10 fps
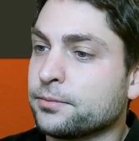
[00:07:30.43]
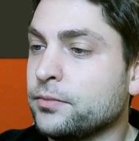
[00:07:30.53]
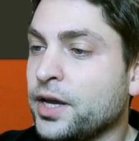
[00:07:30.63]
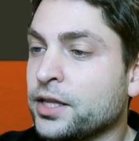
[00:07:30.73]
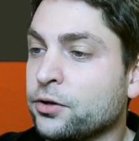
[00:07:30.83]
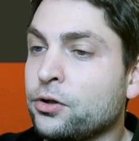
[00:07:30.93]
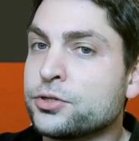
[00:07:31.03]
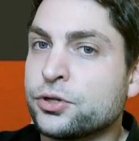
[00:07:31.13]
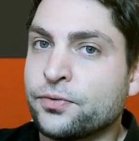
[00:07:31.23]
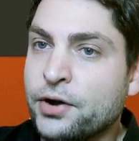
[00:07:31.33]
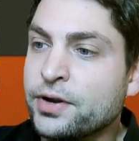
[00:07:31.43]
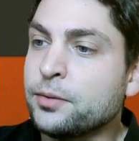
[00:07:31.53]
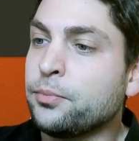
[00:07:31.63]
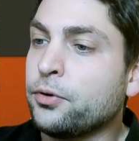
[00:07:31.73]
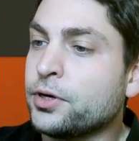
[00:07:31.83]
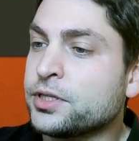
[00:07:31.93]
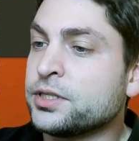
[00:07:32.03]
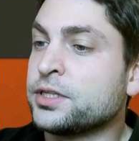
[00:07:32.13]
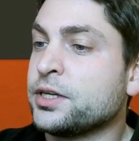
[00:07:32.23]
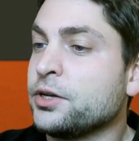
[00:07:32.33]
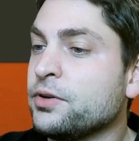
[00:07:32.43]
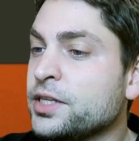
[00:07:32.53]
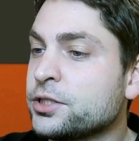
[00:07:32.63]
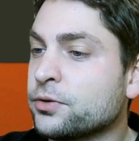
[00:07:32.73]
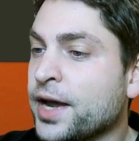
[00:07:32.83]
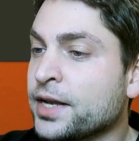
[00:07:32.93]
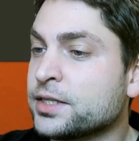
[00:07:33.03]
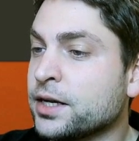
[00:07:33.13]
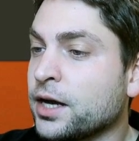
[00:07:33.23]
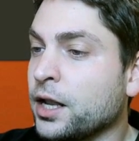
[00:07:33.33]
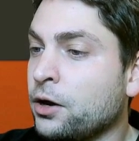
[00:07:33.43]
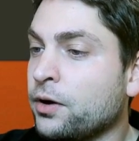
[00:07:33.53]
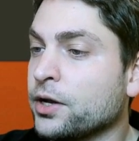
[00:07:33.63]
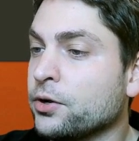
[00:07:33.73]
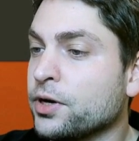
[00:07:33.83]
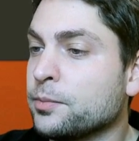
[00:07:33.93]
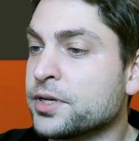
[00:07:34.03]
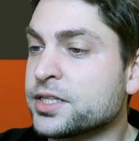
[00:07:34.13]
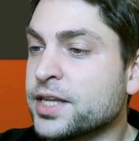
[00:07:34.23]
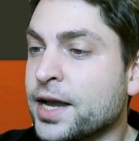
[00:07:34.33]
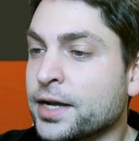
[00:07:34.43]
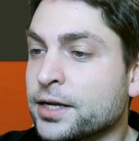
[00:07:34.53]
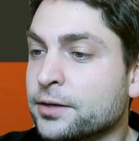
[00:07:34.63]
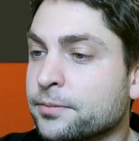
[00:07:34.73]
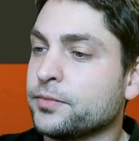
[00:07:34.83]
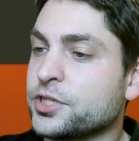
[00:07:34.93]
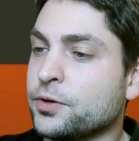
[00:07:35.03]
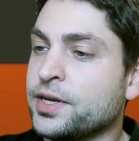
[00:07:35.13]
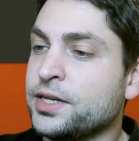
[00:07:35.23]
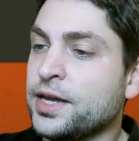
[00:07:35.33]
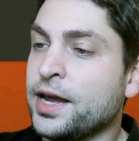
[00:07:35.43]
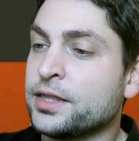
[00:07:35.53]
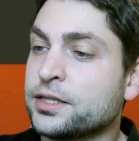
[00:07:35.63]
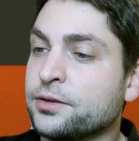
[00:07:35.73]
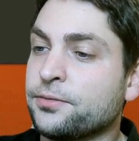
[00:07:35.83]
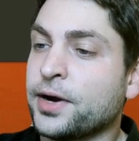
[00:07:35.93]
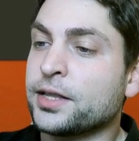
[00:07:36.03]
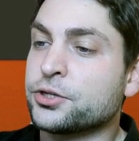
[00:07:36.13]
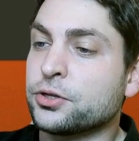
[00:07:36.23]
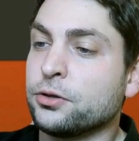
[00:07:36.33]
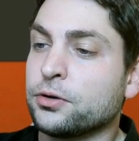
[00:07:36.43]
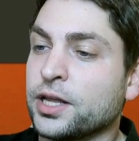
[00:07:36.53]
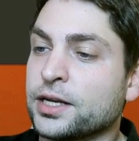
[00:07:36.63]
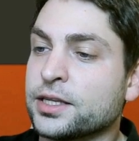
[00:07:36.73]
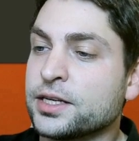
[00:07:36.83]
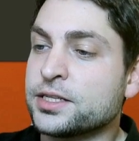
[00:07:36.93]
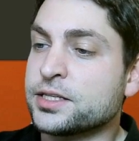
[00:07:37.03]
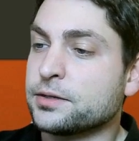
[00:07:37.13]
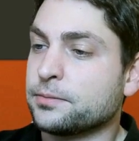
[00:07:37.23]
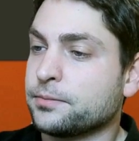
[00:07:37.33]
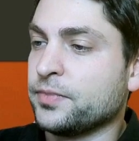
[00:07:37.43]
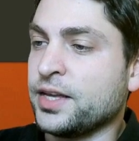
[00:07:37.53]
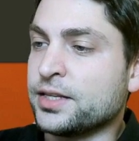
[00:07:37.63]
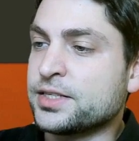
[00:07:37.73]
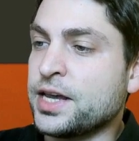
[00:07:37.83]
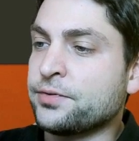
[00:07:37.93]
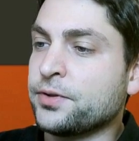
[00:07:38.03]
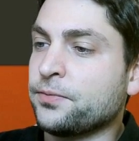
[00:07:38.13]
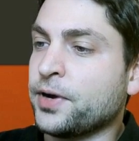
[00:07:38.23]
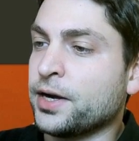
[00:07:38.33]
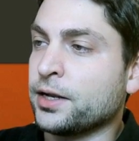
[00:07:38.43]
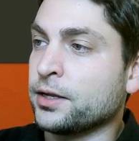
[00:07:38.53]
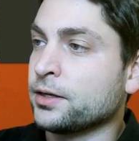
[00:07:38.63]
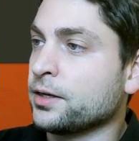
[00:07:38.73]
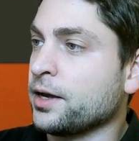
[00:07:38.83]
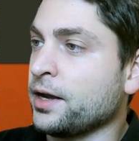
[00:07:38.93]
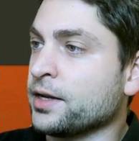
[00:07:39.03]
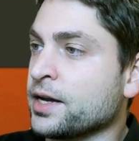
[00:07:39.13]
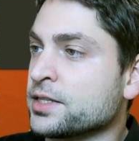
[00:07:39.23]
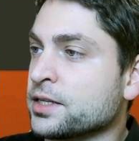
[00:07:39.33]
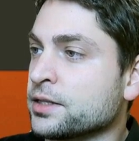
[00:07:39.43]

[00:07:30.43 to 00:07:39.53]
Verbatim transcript: And also very important, you need to add the allow anonymous tag. So in the end, the file should look like this. Then save the file and exit.